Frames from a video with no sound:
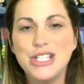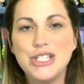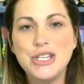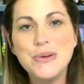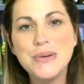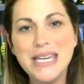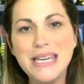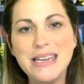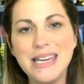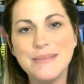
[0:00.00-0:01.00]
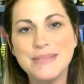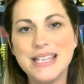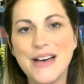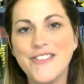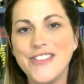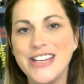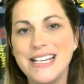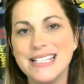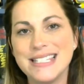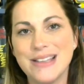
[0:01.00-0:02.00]
to King himself
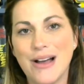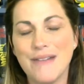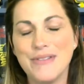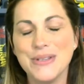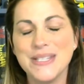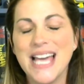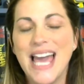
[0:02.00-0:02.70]
in his novels.